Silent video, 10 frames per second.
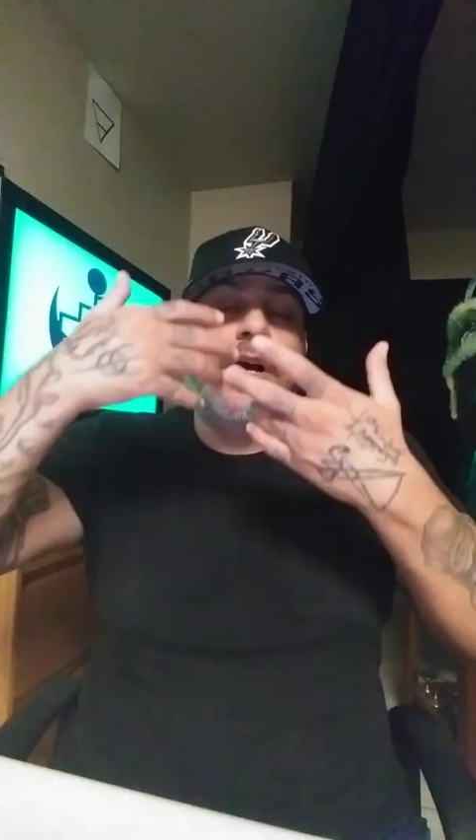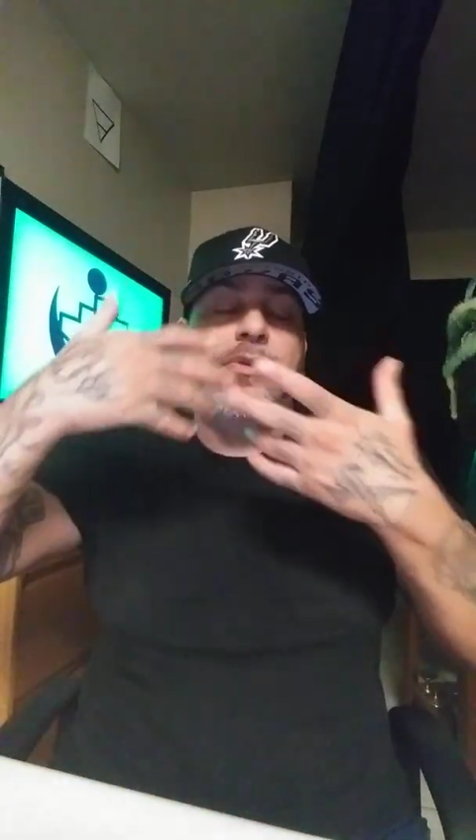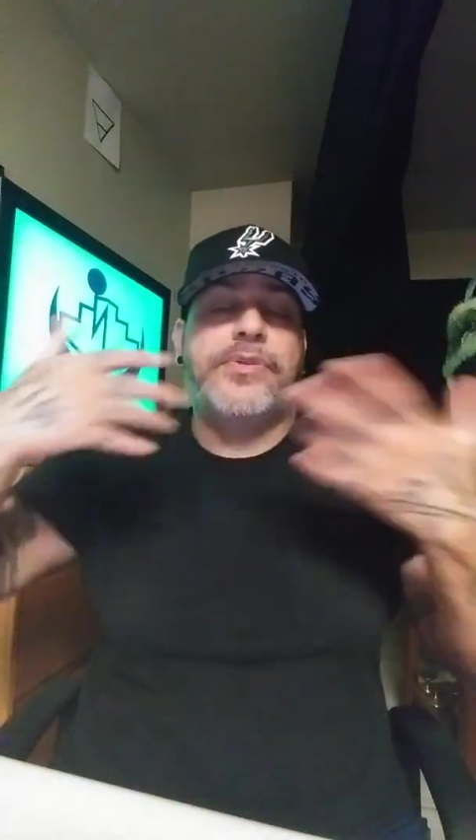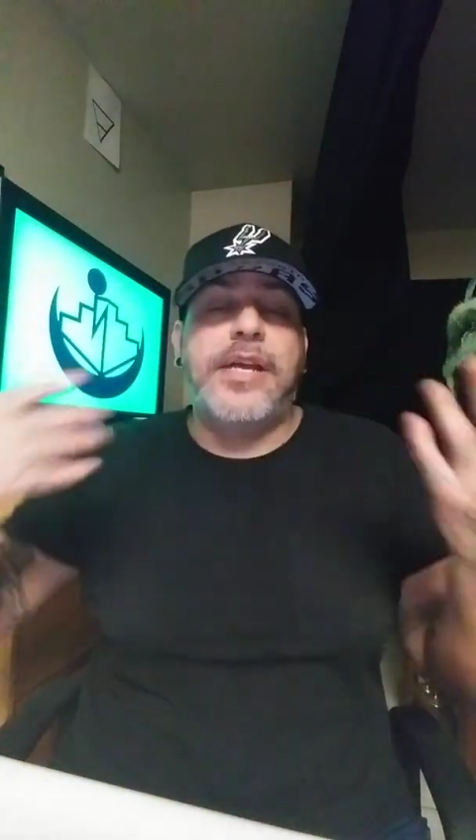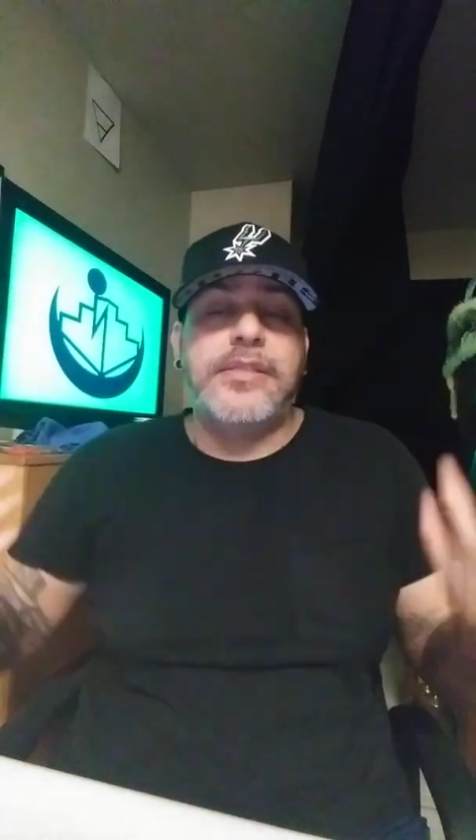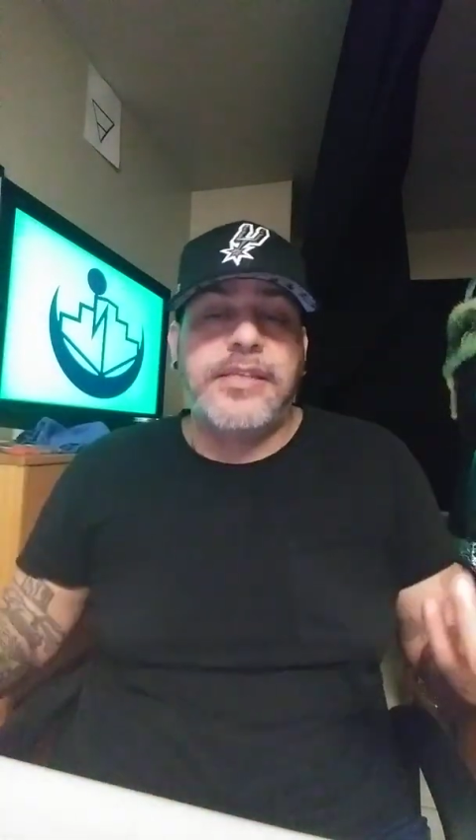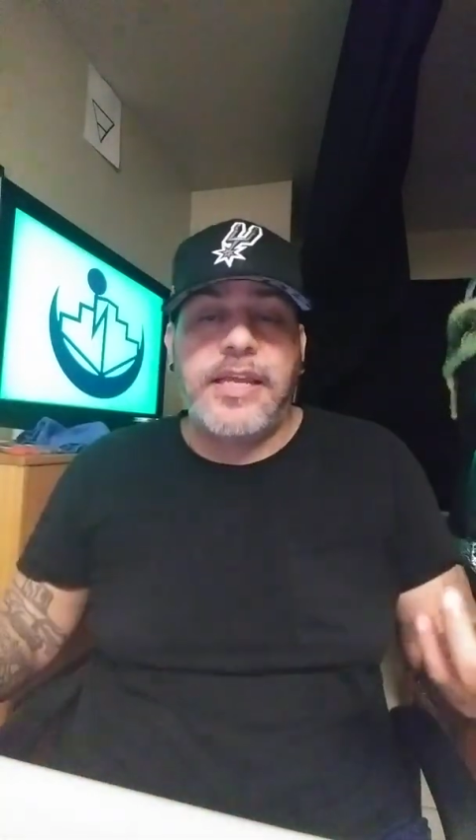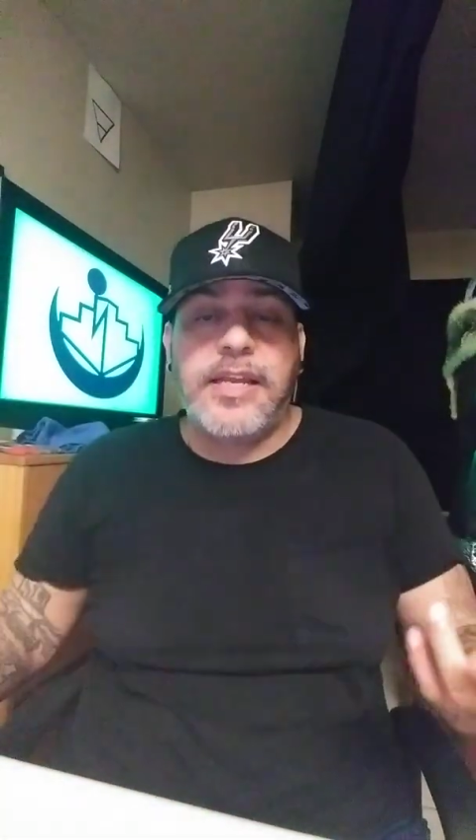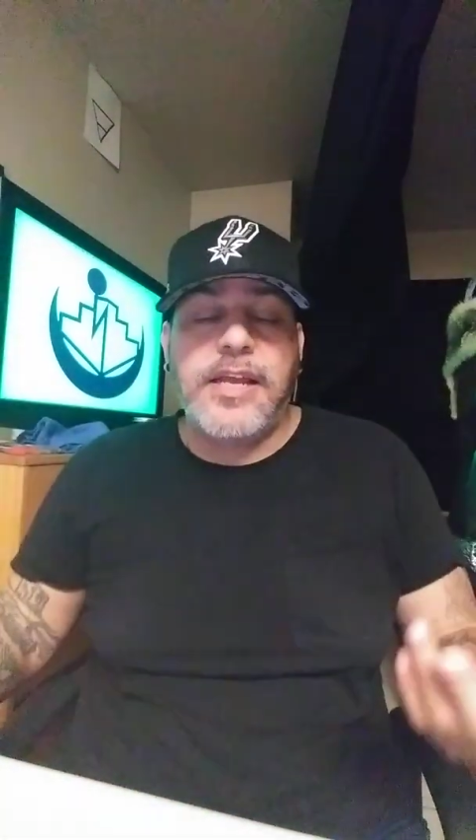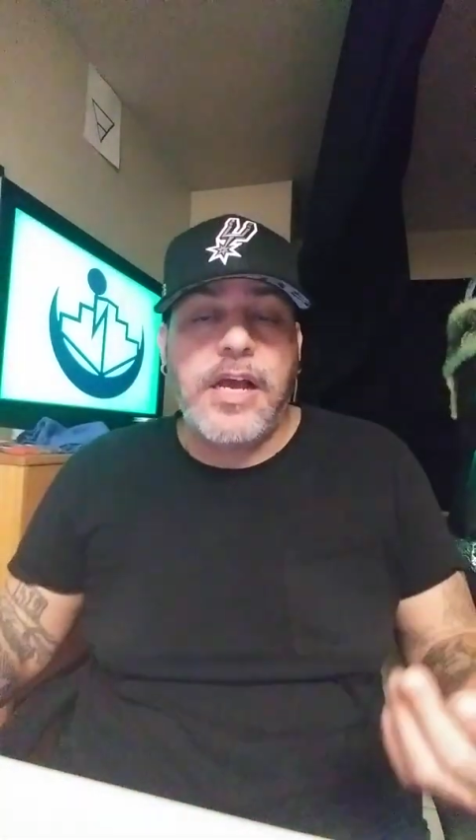other
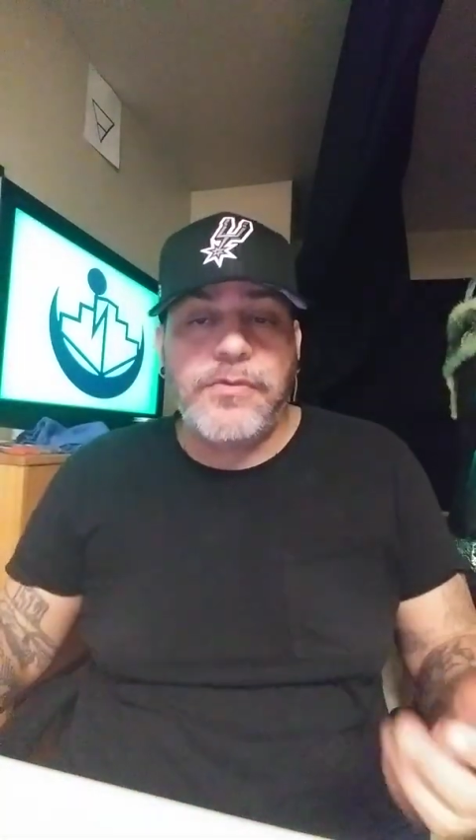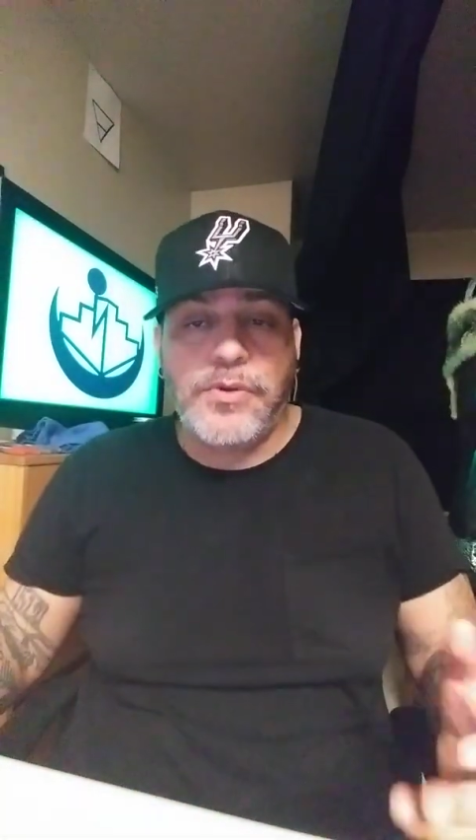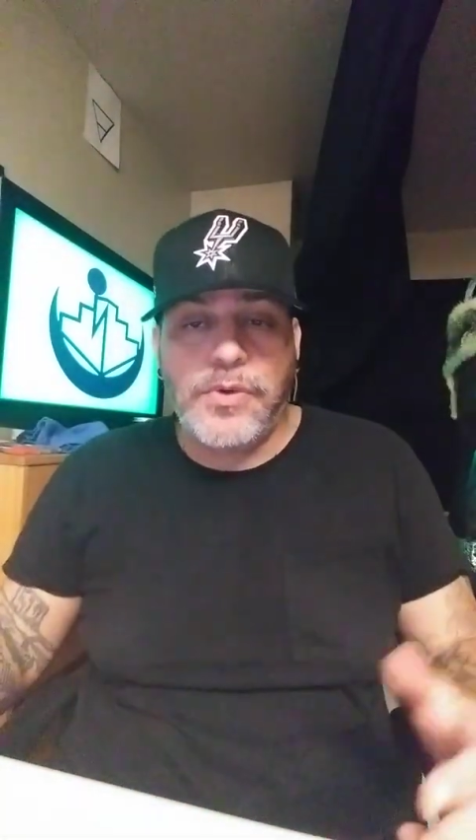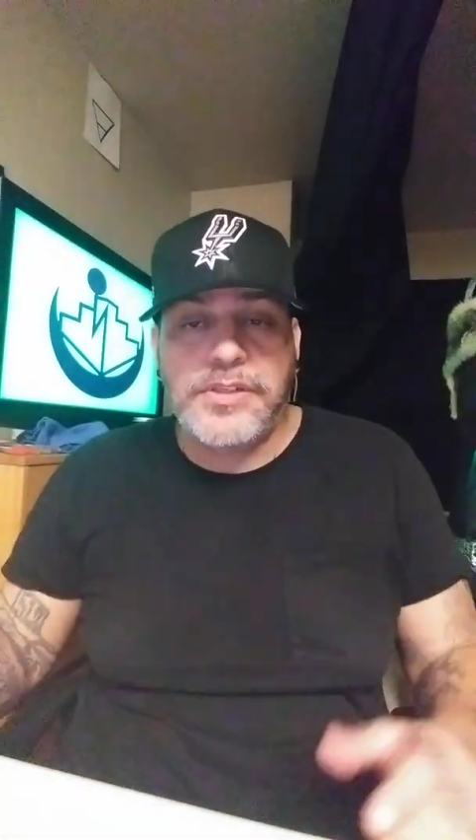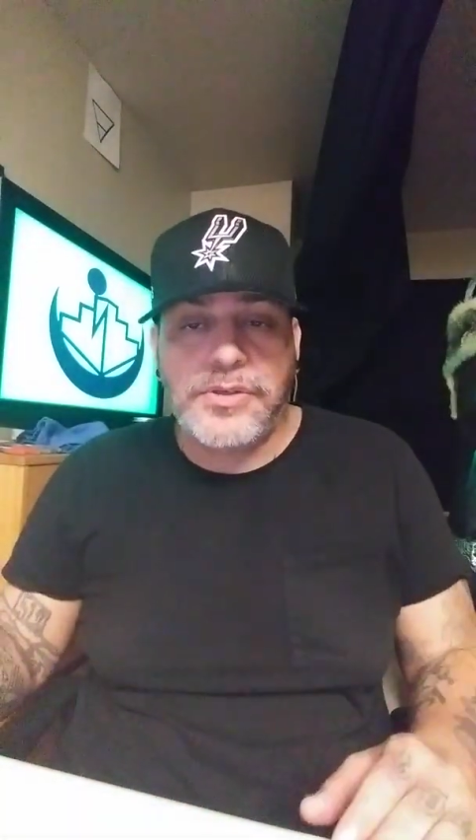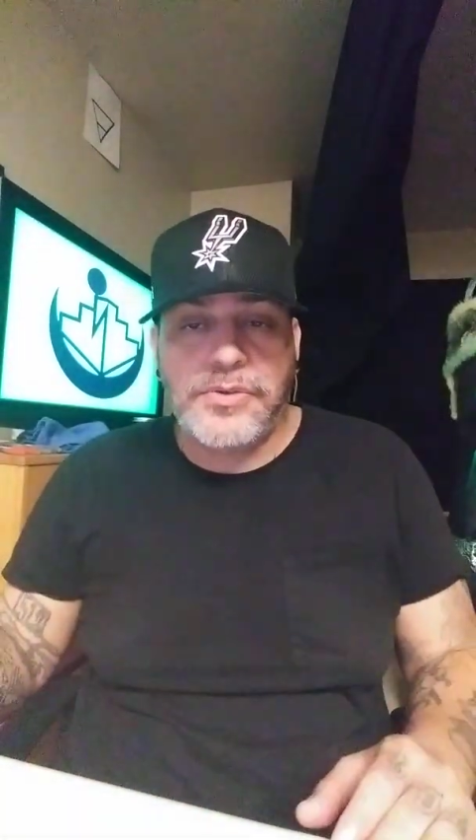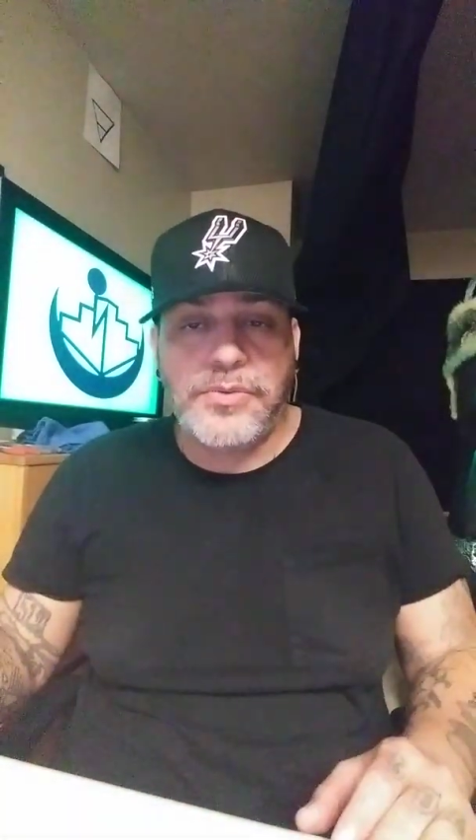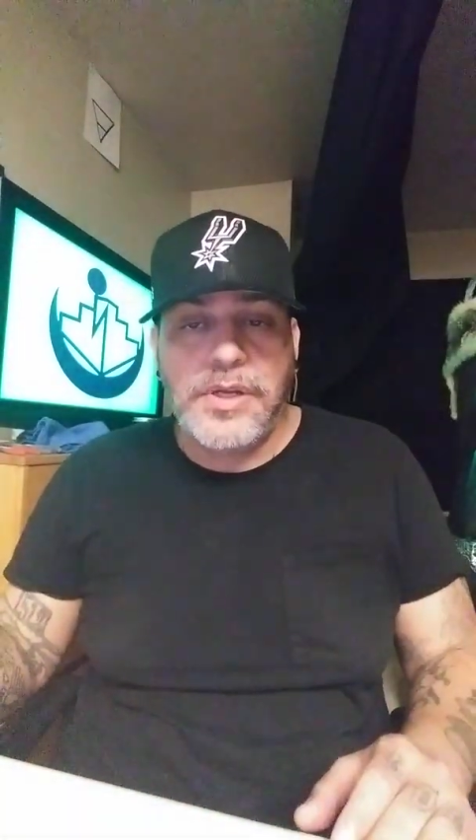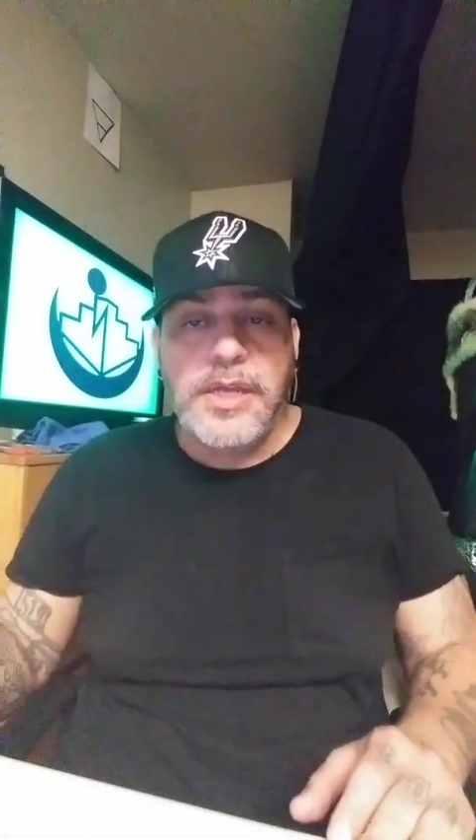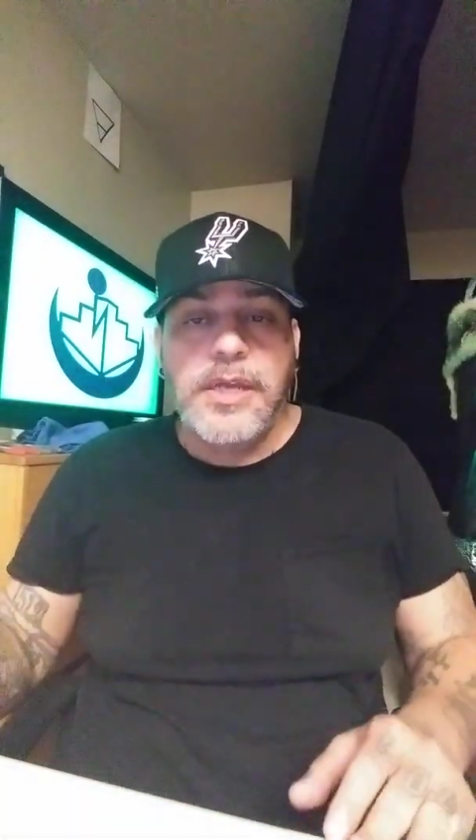Dantian, however you want
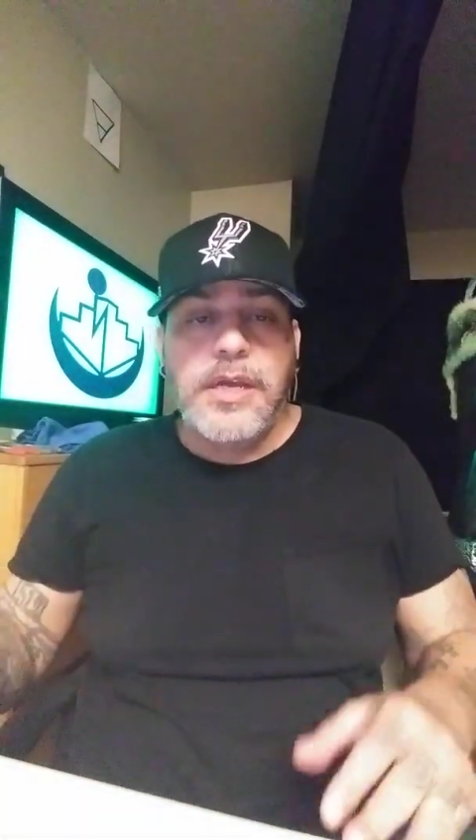to,